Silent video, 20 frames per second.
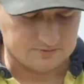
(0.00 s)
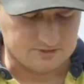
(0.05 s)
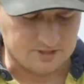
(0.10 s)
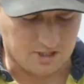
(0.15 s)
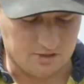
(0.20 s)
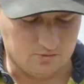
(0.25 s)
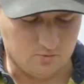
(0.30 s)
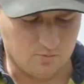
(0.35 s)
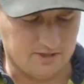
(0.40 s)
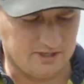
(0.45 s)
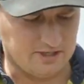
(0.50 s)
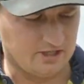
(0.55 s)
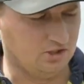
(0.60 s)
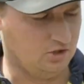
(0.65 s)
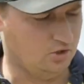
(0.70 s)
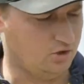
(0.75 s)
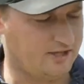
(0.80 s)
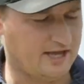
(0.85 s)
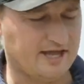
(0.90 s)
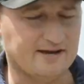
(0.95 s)
So we're going to
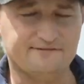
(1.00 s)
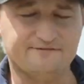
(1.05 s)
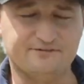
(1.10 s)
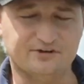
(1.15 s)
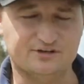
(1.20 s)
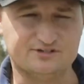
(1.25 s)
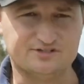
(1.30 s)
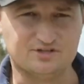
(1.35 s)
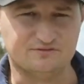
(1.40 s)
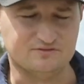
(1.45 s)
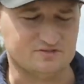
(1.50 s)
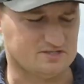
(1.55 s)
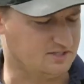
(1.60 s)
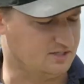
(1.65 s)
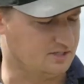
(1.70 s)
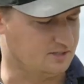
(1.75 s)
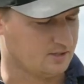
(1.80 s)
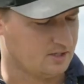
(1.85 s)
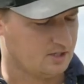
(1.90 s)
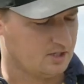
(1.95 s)
look at it first,
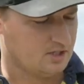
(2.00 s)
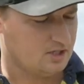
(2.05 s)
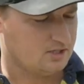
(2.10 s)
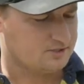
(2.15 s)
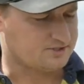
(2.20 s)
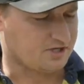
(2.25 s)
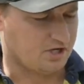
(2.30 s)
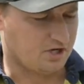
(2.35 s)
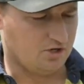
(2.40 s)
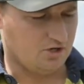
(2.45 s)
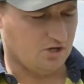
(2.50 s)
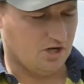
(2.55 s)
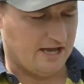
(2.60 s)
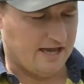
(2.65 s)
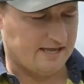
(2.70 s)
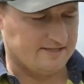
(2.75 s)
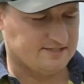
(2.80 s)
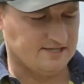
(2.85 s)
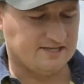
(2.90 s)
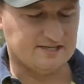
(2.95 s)
obviously. So
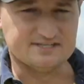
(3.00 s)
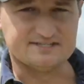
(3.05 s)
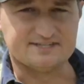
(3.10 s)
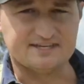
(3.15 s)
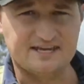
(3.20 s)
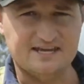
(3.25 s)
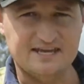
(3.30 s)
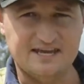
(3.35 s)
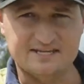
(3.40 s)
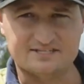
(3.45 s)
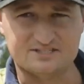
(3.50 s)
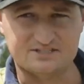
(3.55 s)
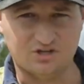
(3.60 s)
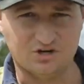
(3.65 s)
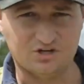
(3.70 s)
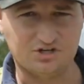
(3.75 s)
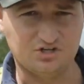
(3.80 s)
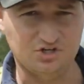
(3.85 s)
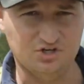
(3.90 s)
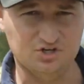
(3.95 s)
as you can see, it's
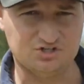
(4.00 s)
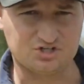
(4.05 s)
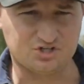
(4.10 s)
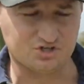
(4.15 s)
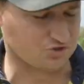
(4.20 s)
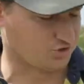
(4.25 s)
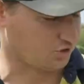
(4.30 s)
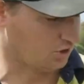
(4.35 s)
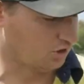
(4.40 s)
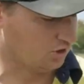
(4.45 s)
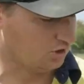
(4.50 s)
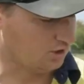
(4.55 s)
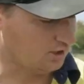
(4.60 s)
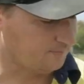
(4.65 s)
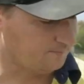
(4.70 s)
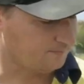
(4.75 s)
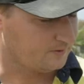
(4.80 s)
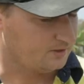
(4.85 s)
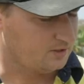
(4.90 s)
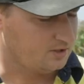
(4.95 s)
not a huge controller.
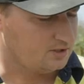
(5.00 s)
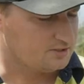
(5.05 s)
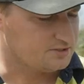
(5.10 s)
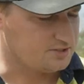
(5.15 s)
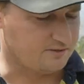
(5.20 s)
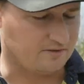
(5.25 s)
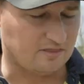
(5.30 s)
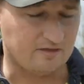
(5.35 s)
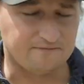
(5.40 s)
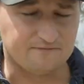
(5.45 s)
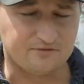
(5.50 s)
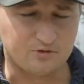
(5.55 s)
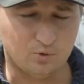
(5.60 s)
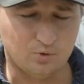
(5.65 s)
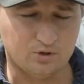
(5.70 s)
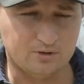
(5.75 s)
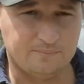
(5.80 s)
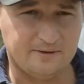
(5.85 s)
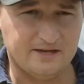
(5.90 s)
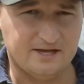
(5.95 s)
So they've
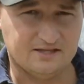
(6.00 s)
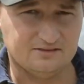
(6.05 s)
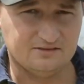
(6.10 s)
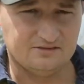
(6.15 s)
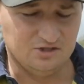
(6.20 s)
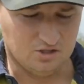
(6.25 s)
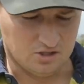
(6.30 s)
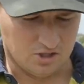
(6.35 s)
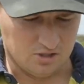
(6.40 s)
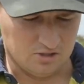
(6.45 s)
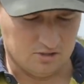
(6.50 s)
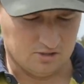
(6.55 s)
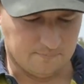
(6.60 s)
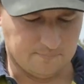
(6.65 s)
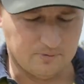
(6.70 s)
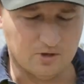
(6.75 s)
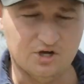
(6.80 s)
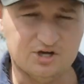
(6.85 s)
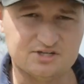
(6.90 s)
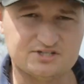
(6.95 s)
thought about, you know, the
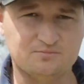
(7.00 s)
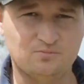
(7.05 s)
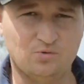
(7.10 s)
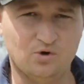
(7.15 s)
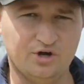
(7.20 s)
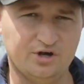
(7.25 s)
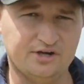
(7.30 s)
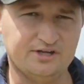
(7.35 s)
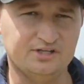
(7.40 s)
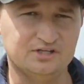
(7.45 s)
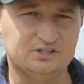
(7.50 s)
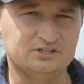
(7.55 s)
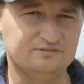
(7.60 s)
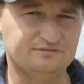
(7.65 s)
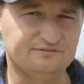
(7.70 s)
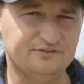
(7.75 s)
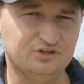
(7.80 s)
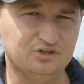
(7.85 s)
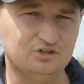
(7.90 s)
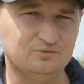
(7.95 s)
person working on the
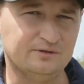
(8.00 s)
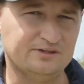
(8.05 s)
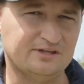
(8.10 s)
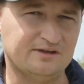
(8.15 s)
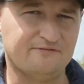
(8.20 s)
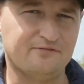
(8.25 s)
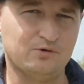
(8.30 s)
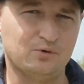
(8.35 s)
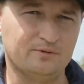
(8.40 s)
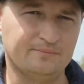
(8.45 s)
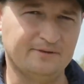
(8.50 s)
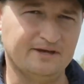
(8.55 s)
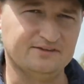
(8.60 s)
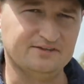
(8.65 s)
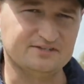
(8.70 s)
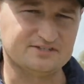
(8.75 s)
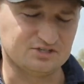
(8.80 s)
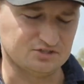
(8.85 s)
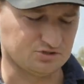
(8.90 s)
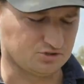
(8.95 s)
field when they've thought about
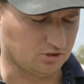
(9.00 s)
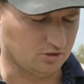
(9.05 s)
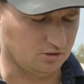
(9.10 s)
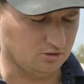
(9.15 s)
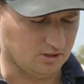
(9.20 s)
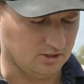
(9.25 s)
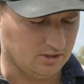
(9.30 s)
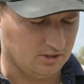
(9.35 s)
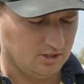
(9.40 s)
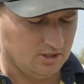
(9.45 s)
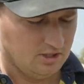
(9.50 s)
this controller.